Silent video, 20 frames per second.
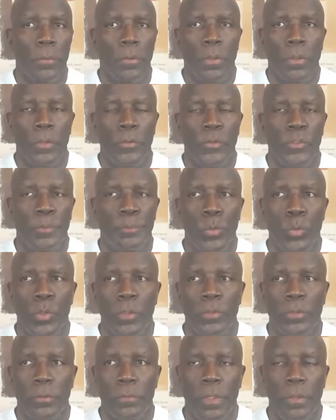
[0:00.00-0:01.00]
a
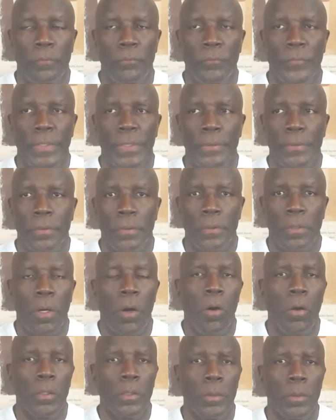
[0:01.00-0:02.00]
sports figure
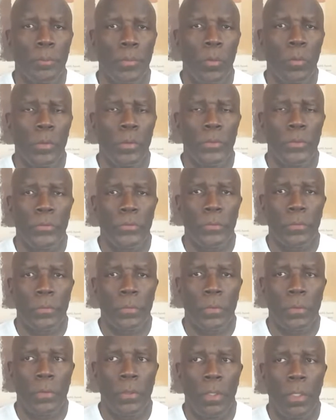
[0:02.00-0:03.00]
call the police,
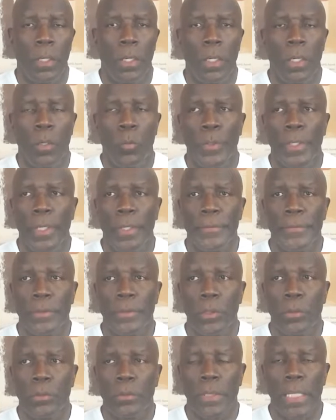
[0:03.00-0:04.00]
or a
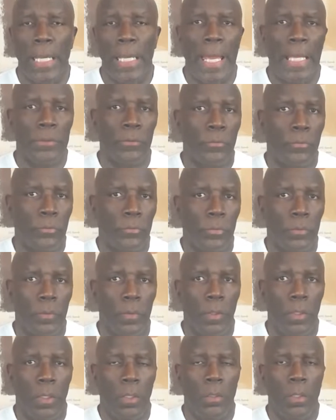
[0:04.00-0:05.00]
well-known actress
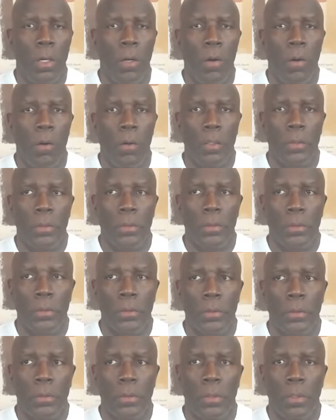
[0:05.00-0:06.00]
call,
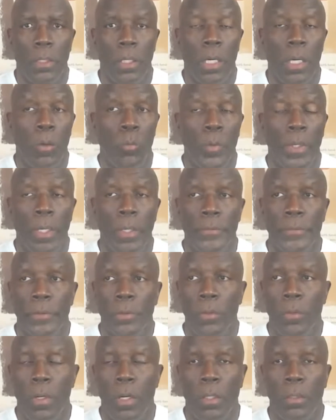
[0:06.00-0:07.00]
or a
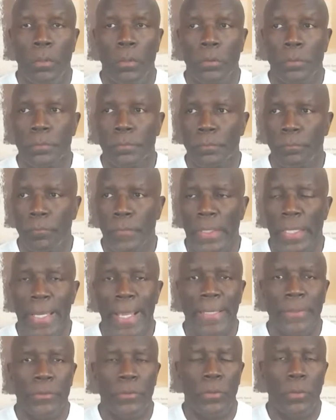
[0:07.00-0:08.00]
well-known
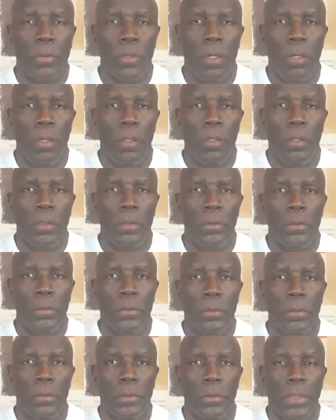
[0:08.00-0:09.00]
actor call,
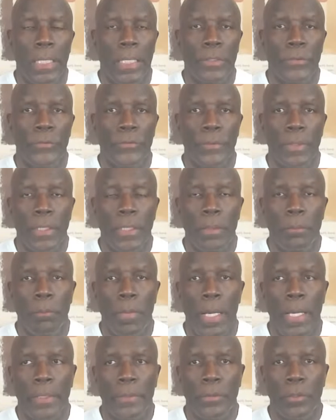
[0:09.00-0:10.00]
and say
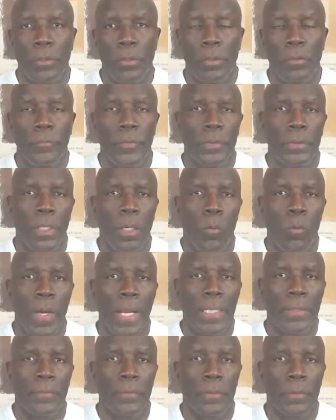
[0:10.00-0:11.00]
my girlfriend or
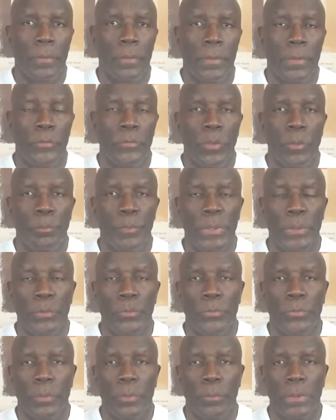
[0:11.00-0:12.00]
wife is
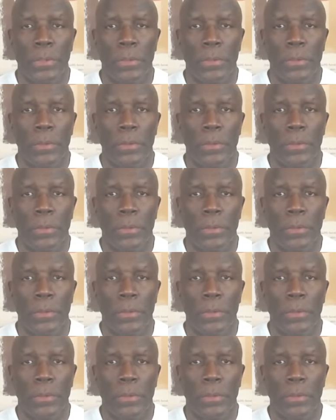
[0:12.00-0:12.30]
abusing me,